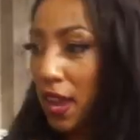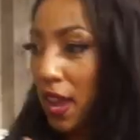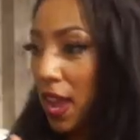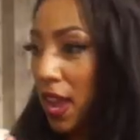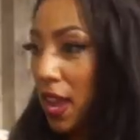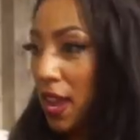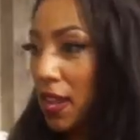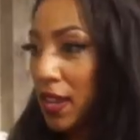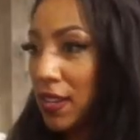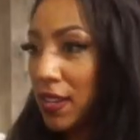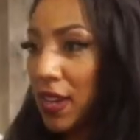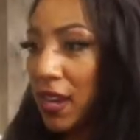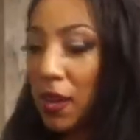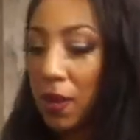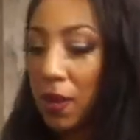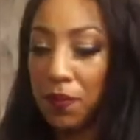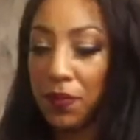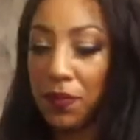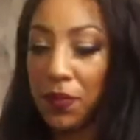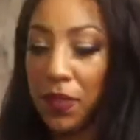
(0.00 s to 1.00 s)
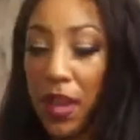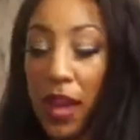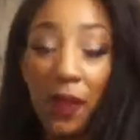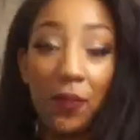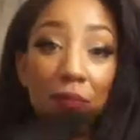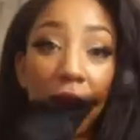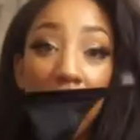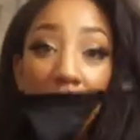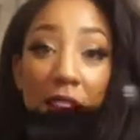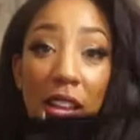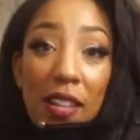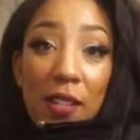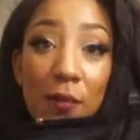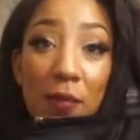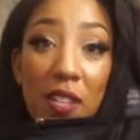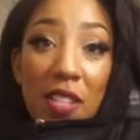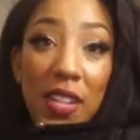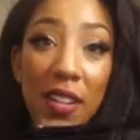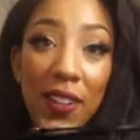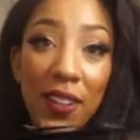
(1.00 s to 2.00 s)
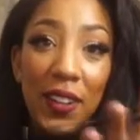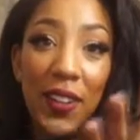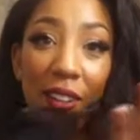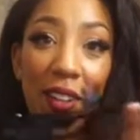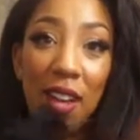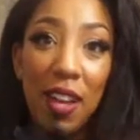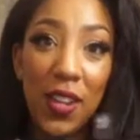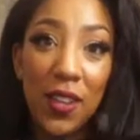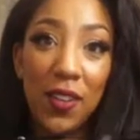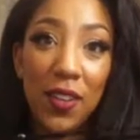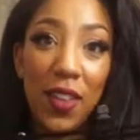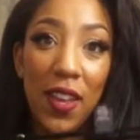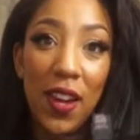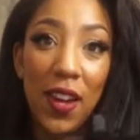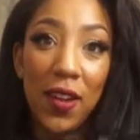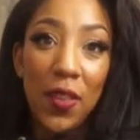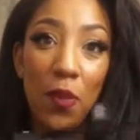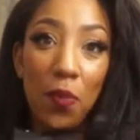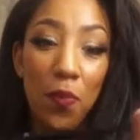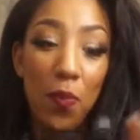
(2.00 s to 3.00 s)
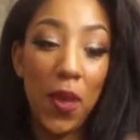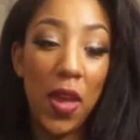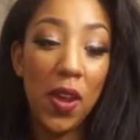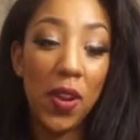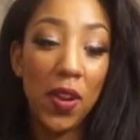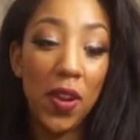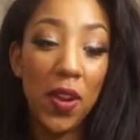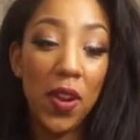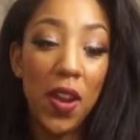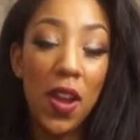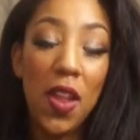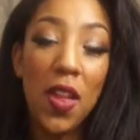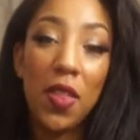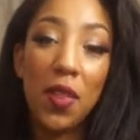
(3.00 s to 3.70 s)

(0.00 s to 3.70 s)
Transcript: And yeah, the less material under there, the better.